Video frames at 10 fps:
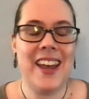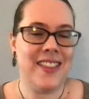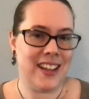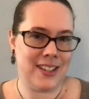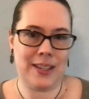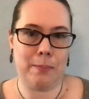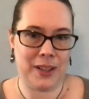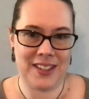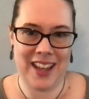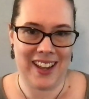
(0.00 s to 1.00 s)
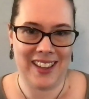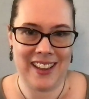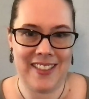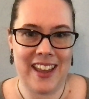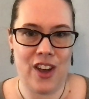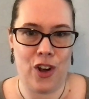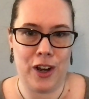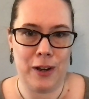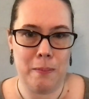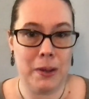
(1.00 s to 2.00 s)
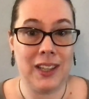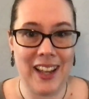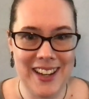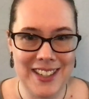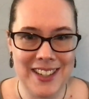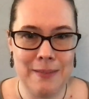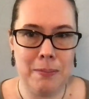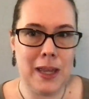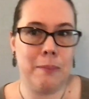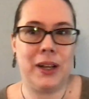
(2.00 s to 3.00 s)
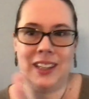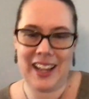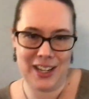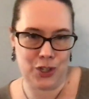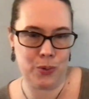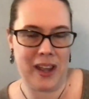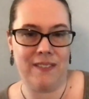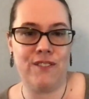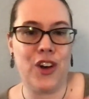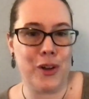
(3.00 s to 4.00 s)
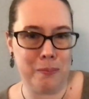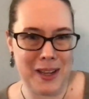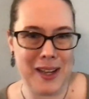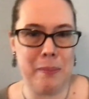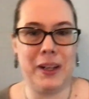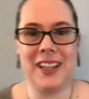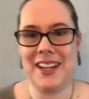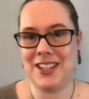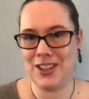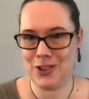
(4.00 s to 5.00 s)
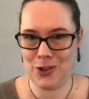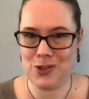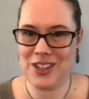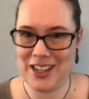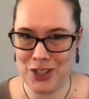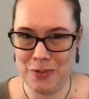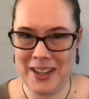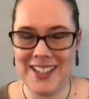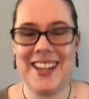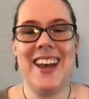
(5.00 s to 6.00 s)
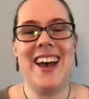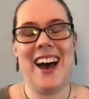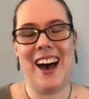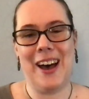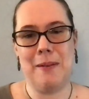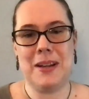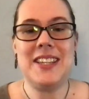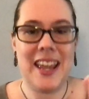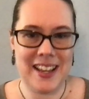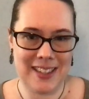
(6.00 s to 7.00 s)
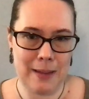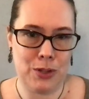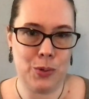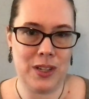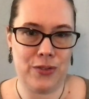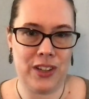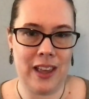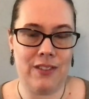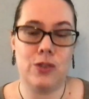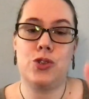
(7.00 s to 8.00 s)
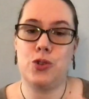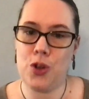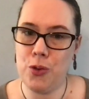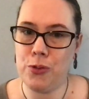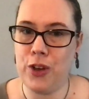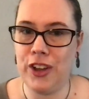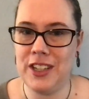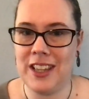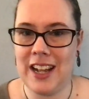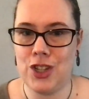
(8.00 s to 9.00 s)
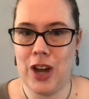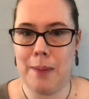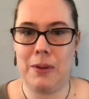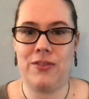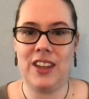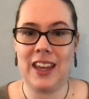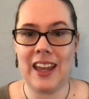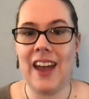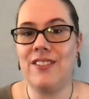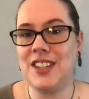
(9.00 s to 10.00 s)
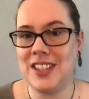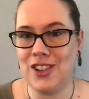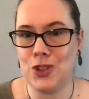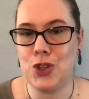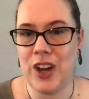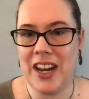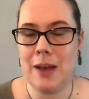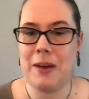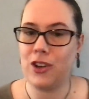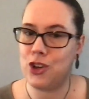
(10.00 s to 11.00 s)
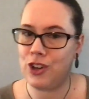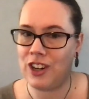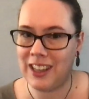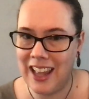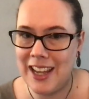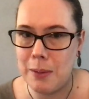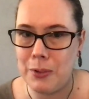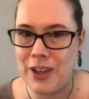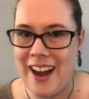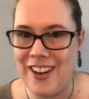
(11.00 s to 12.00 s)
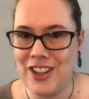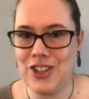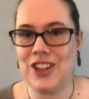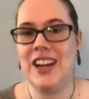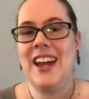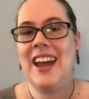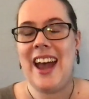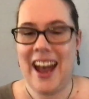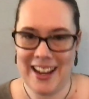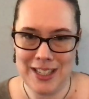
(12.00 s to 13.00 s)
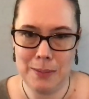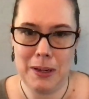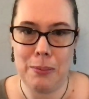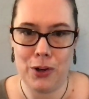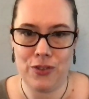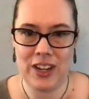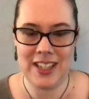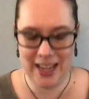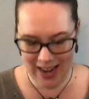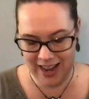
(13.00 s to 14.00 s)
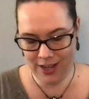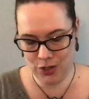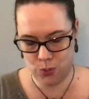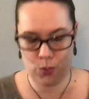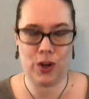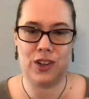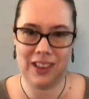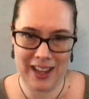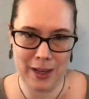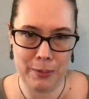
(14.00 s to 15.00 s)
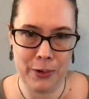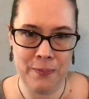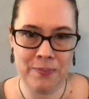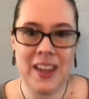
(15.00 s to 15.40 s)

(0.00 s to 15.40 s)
than simply saying that they are polite. Being polite to a fault, being a polite to their own detriment, takes them to a different level. So don't fall into that trap of thinking every single trait about your likable character has to be perfect and or likable.